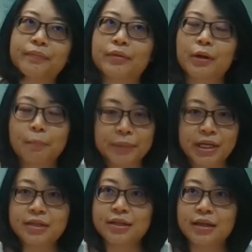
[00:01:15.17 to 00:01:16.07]

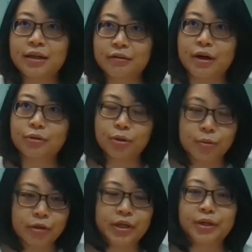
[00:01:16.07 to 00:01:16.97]
companies around the
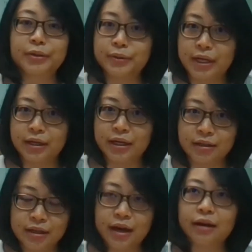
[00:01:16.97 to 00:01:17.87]
world, including
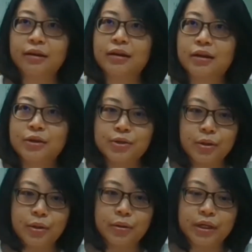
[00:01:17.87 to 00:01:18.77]
India.
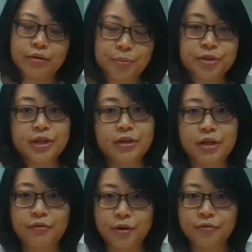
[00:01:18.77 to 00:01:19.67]
So the
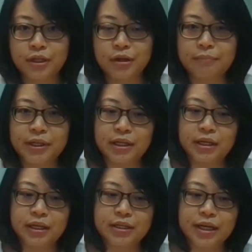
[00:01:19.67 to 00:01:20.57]
representative of the company
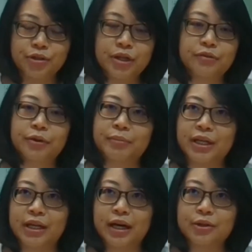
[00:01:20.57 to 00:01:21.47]
is actually from
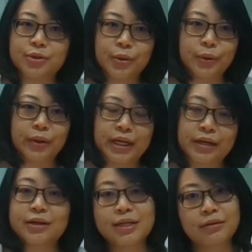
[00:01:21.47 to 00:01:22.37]
India. So Healy
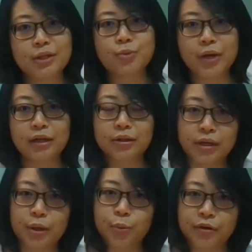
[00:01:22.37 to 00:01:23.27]
Consultants, we are
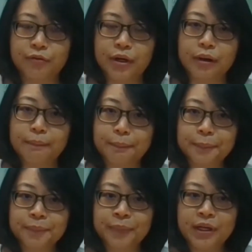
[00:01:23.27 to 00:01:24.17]
dealing with
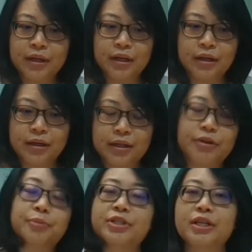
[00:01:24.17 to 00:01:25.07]
the
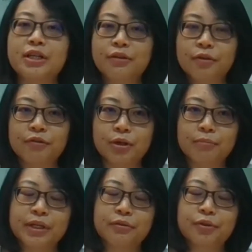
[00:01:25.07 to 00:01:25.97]
representative of the
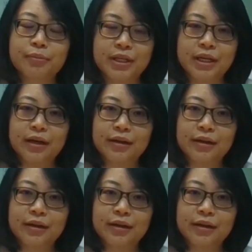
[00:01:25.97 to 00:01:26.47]
company from India.